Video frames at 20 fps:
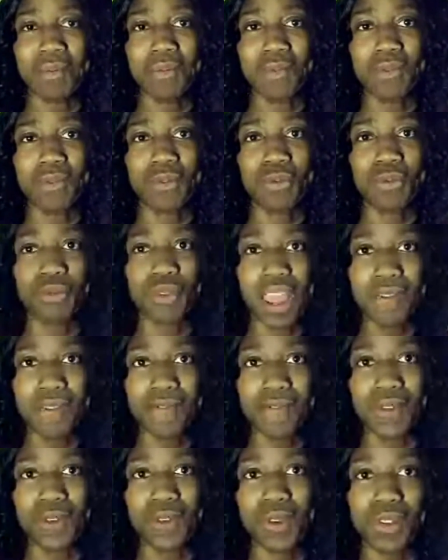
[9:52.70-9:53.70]
And I'm
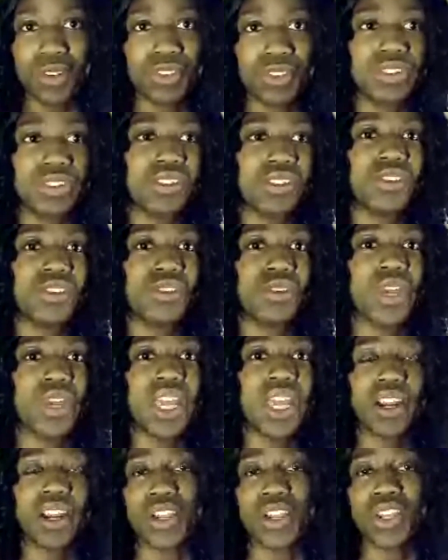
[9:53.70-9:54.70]
grateful to
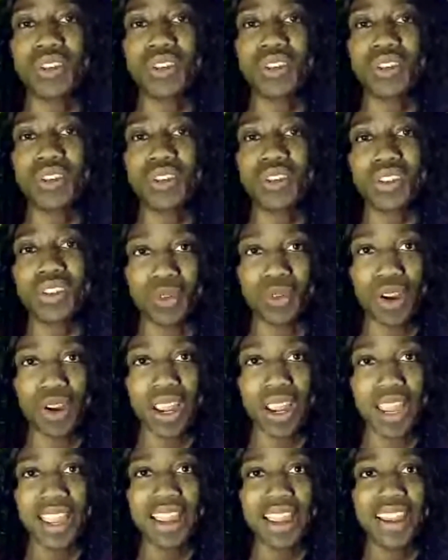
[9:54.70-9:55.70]
hear your
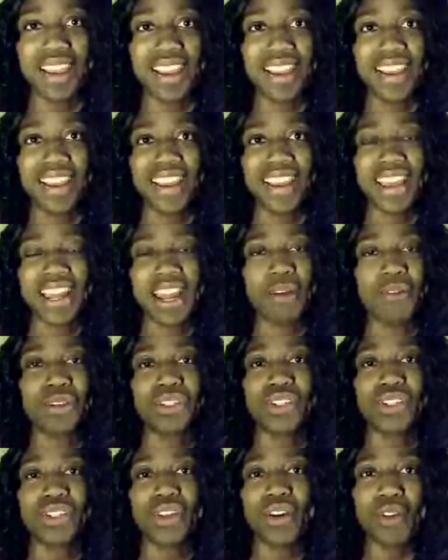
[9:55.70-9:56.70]
story. And
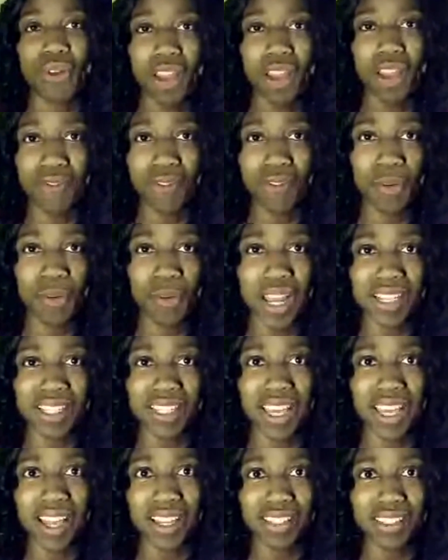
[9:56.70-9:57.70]
I was so grateful when
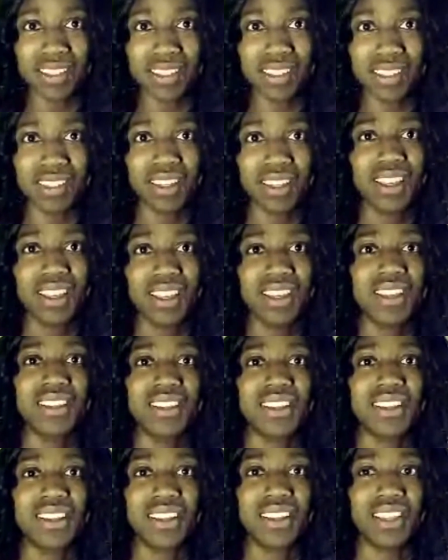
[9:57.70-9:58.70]
I texted
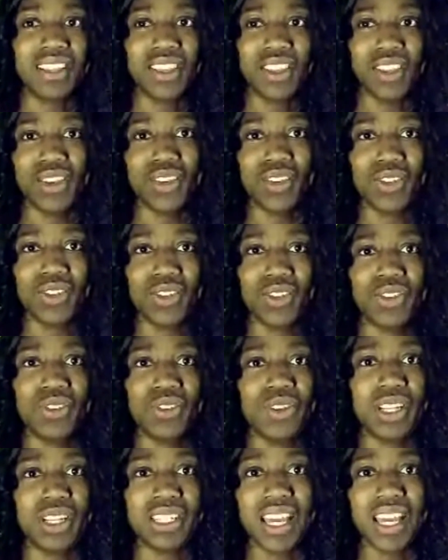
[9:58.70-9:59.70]

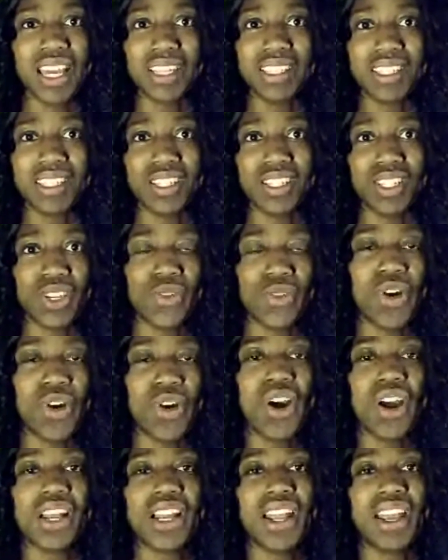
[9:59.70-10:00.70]
you and texted
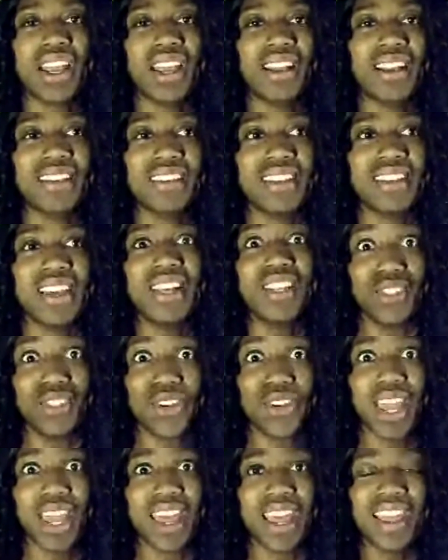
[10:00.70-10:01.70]
you on
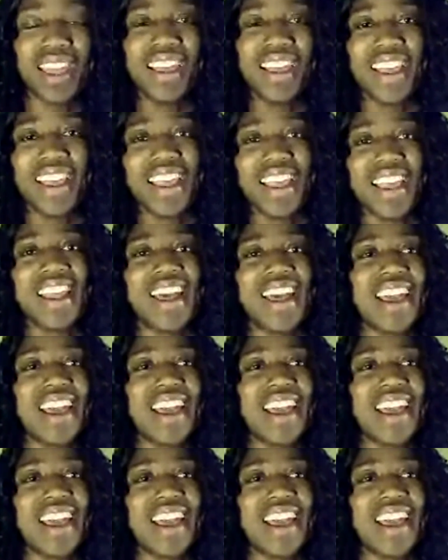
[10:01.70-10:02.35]
yesterday,